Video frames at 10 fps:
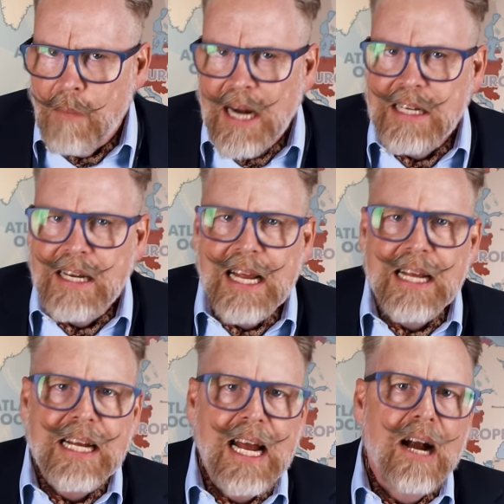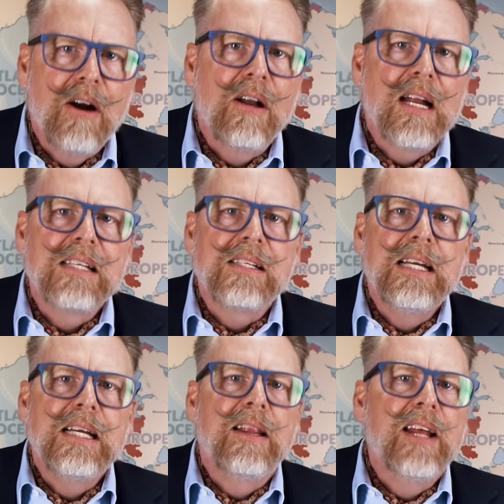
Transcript: might take care lest he